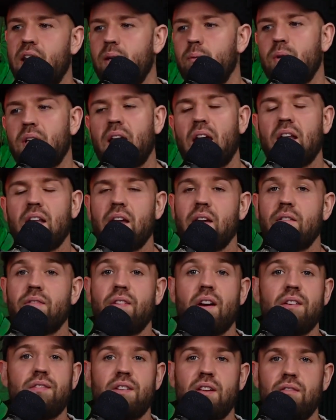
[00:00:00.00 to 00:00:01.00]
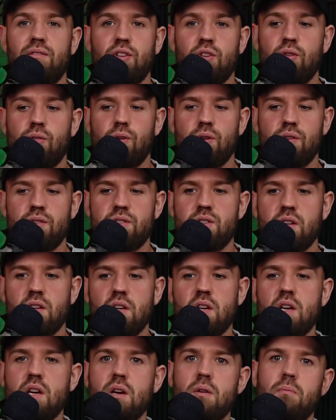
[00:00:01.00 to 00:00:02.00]
They would get like fifty views,
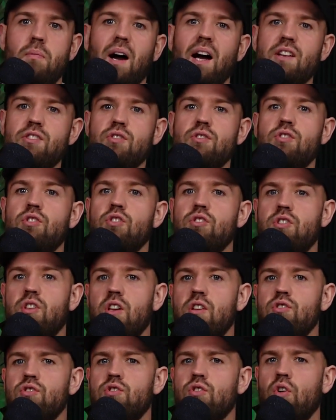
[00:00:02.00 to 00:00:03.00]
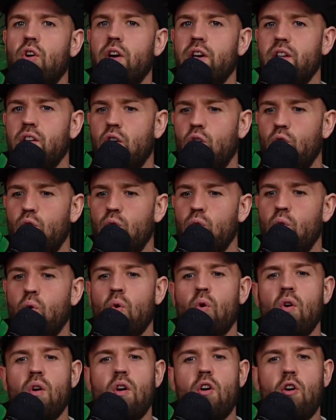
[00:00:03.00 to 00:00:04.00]
but I just used to enjoy the
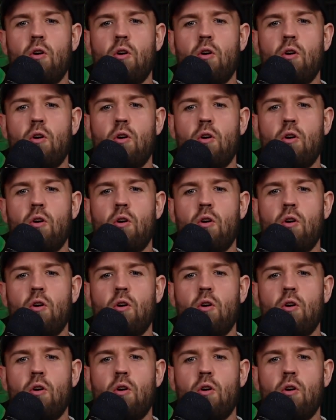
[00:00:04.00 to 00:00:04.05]
whole